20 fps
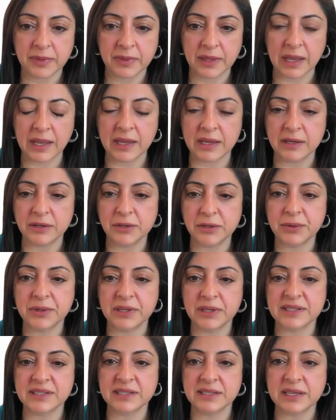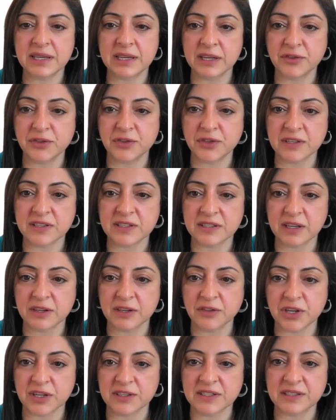and you can see it just
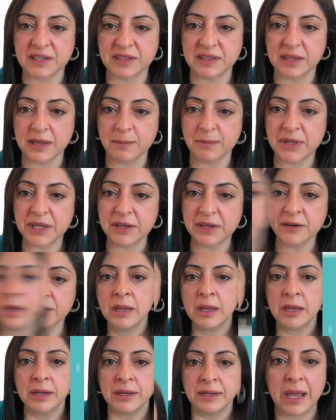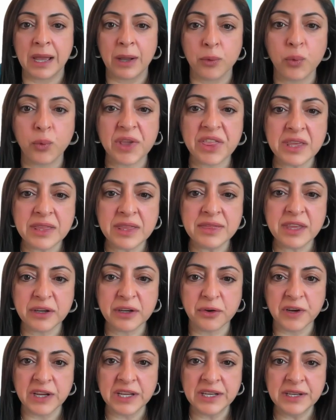adjusted them here. Now, within the
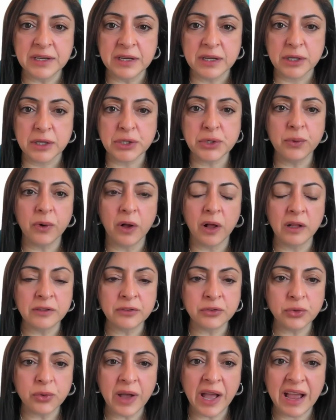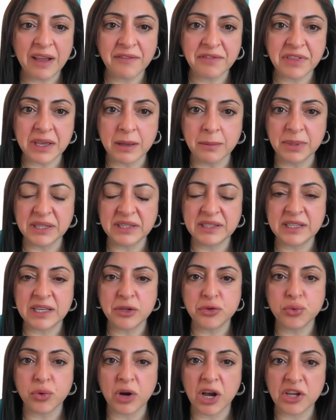grid, you also have the
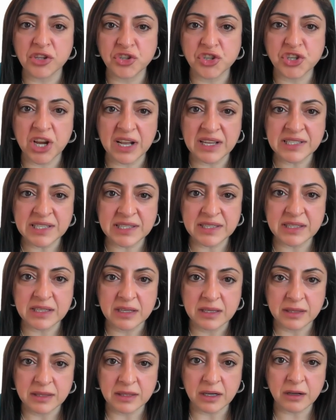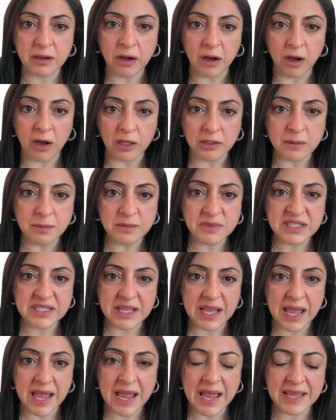ability to adjust the columns
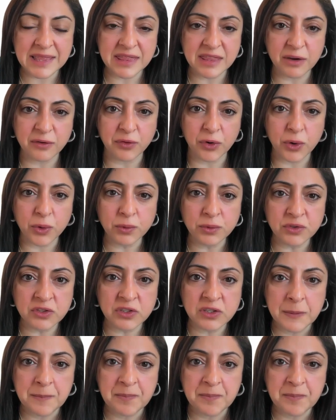and the rows.